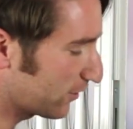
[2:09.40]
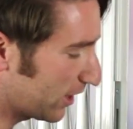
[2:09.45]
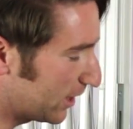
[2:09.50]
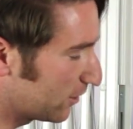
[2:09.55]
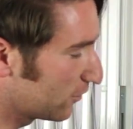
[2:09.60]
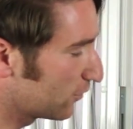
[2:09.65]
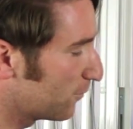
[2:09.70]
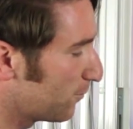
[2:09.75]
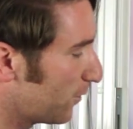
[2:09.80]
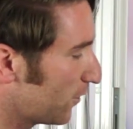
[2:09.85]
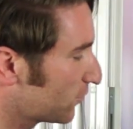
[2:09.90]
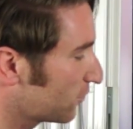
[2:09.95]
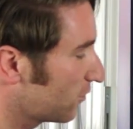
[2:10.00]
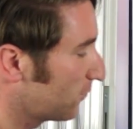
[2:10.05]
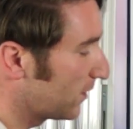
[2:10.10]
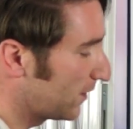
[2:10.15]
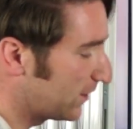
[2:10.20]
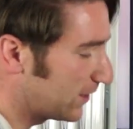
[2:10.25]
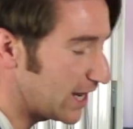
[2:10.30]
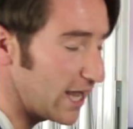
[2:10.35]
again on the
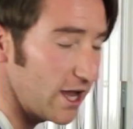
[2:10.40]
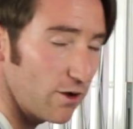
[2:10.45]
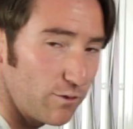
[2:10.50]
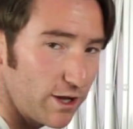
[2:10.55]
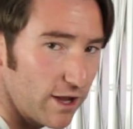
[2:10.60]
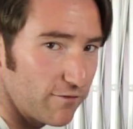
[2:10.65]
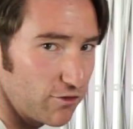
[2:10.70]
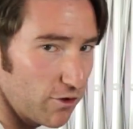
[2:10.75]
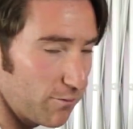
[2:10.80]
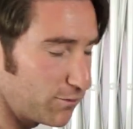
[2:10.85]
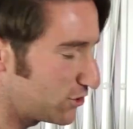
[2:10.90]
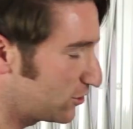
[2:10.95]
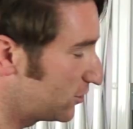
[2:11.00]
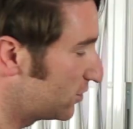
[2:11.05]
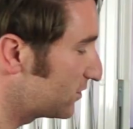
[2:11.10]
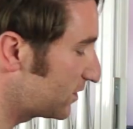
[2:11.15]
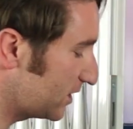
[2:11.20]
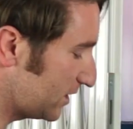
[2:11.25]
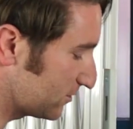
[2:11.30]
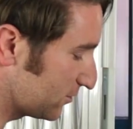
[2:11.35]
bottom, and now we have the
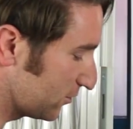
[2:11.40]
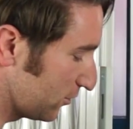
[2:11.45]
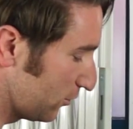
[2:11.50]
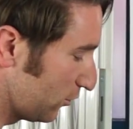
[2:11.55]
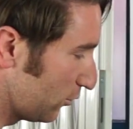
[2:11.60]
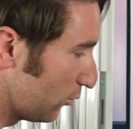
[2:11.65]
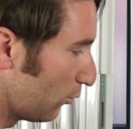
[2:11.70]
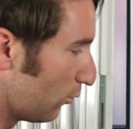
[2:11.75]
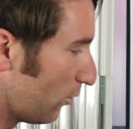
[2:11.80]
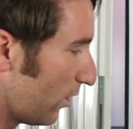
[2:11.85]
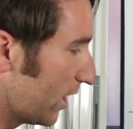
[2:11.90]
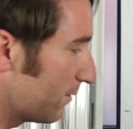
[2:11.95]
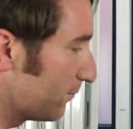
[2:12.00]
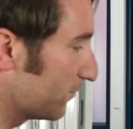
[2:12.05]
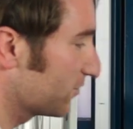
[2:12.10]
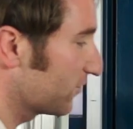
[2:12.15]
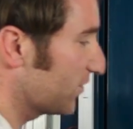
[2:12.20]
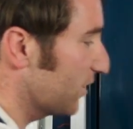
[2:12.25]
opportunity to wipe the